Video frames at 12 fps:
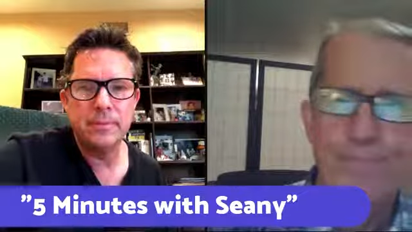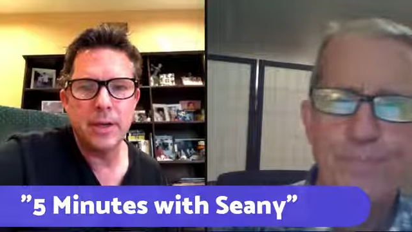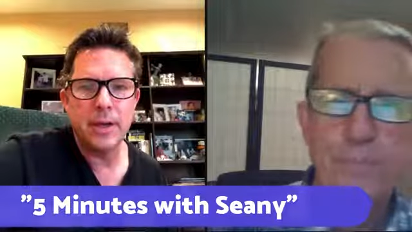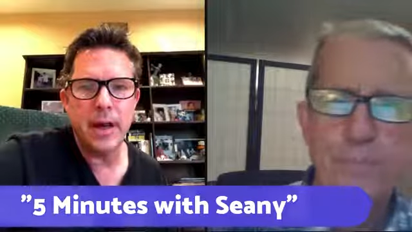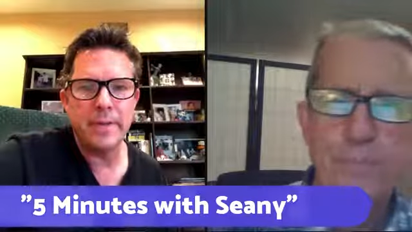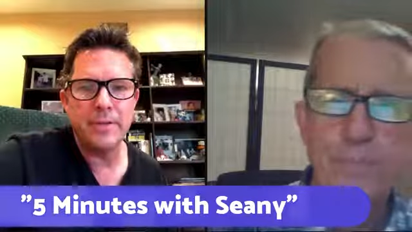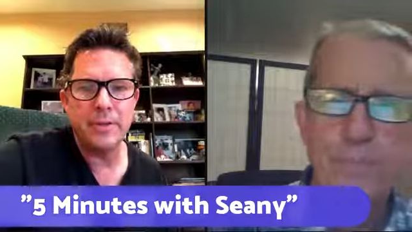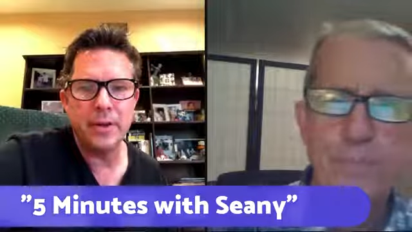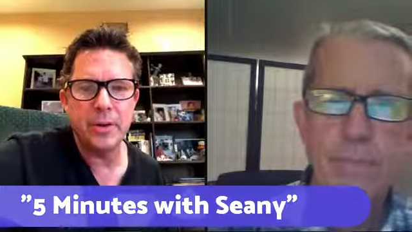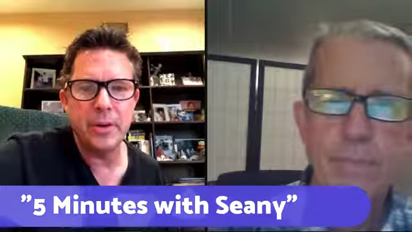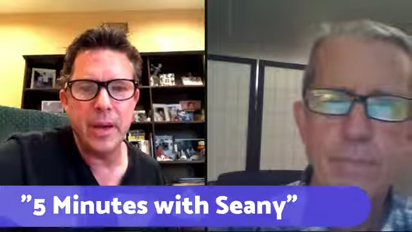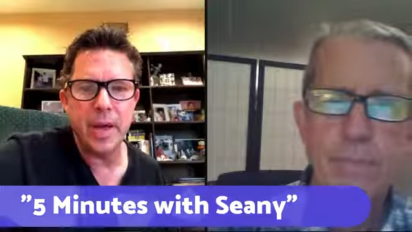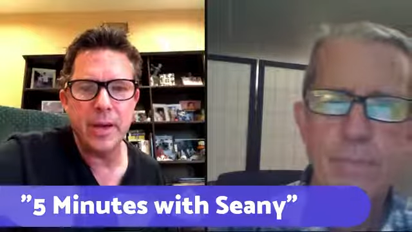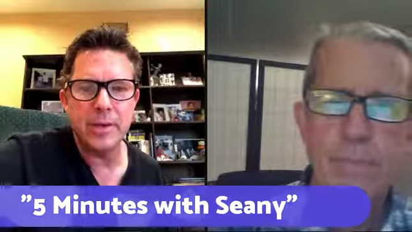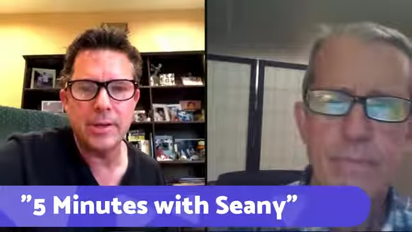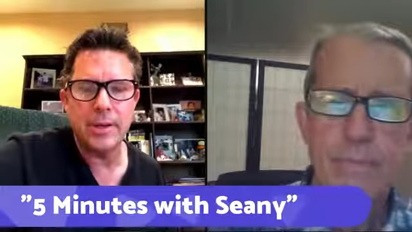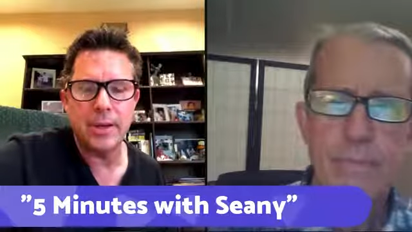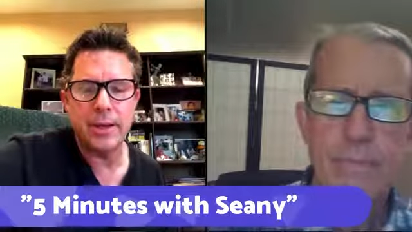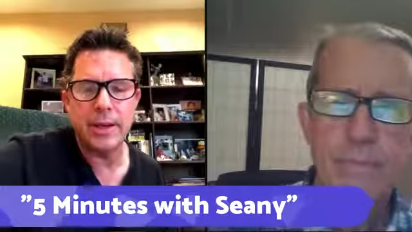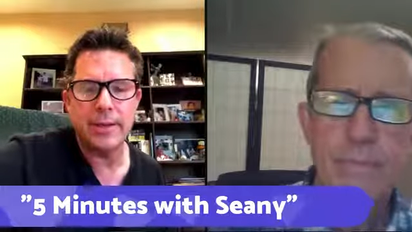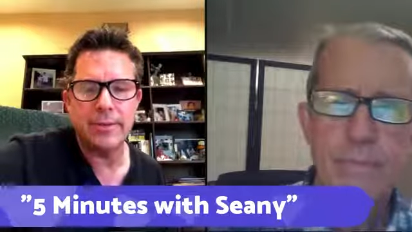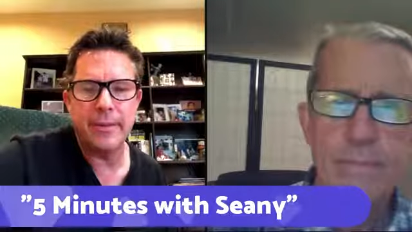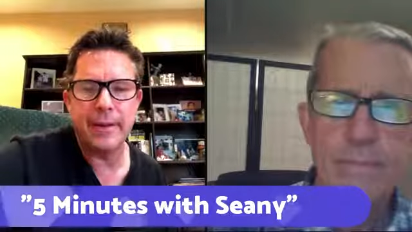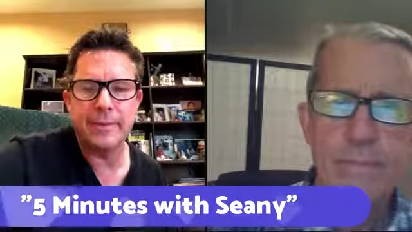Speaker 1: Good afternoon and good
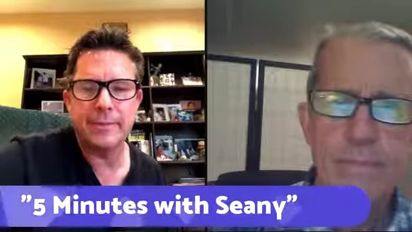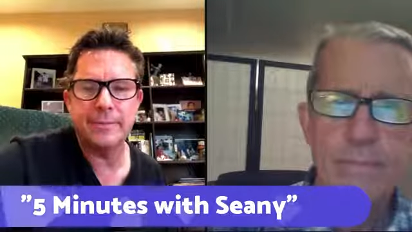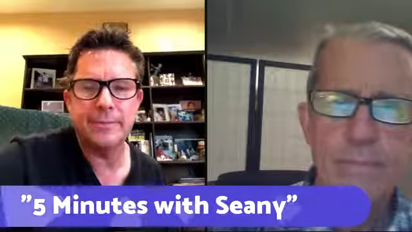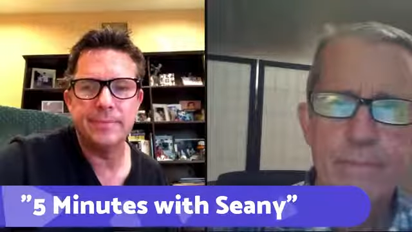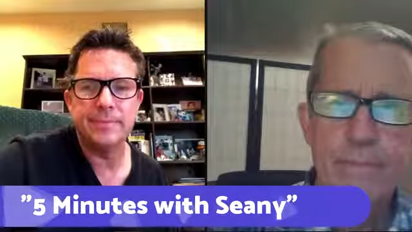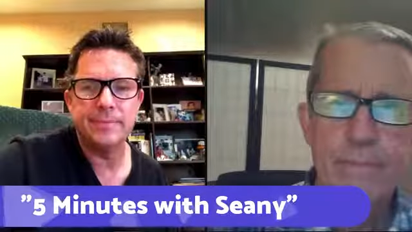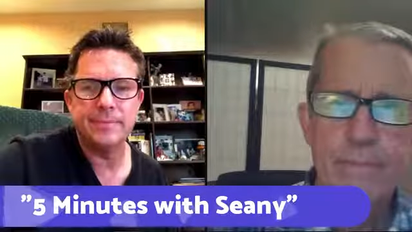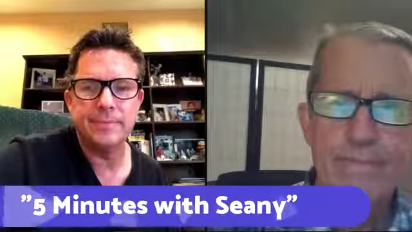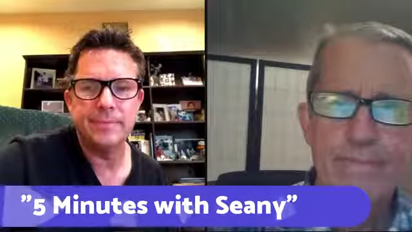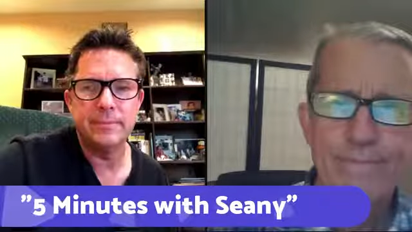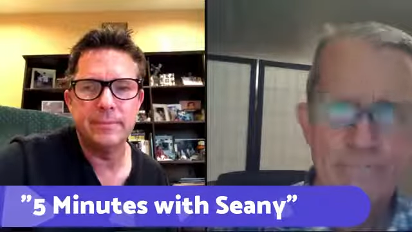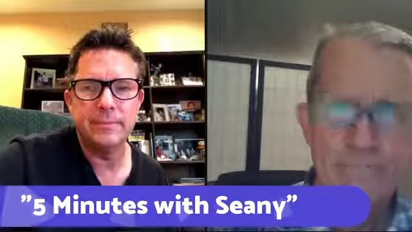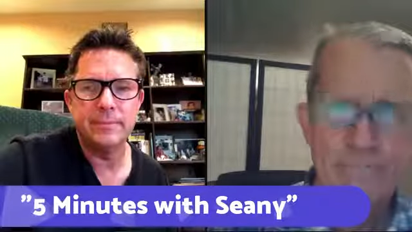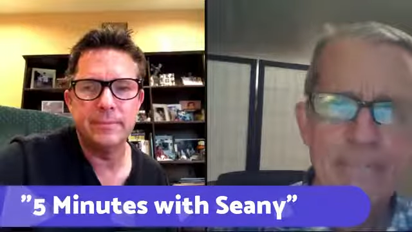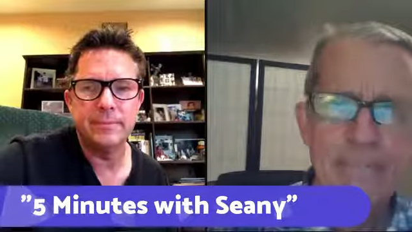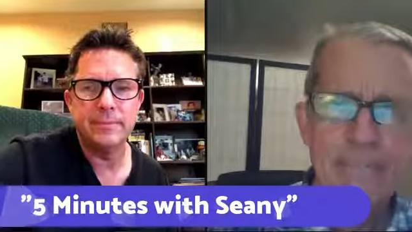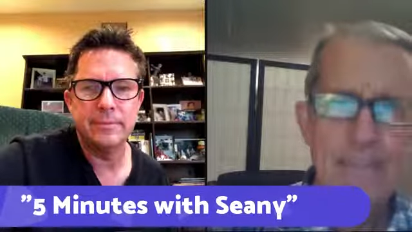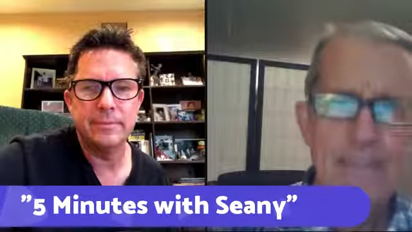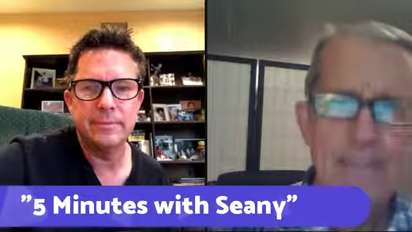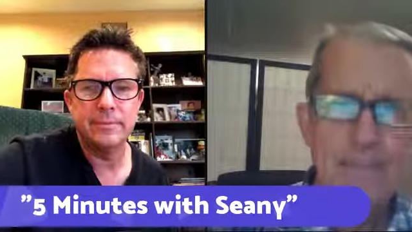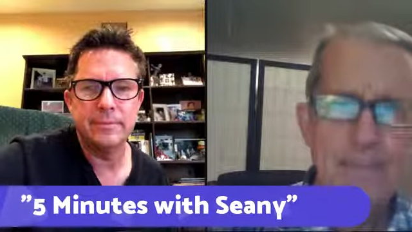evening. It is.